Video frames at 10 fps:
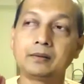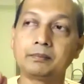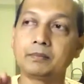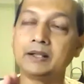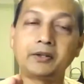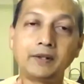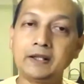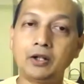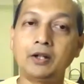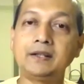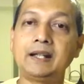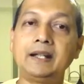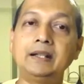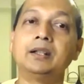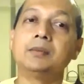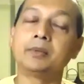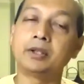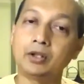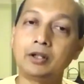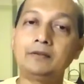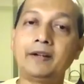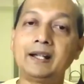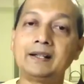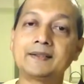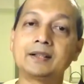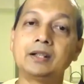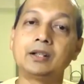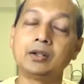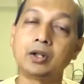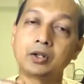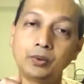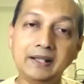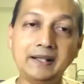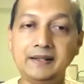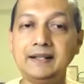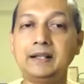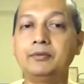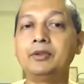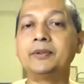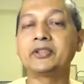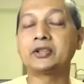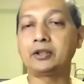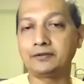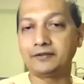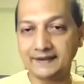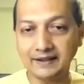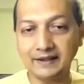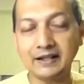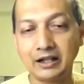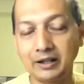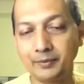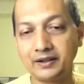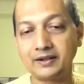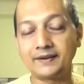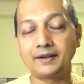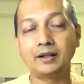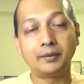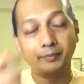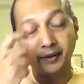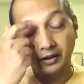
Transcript: Literally non-killing, but non-violence. Not only in deed, we must not physically harm others, but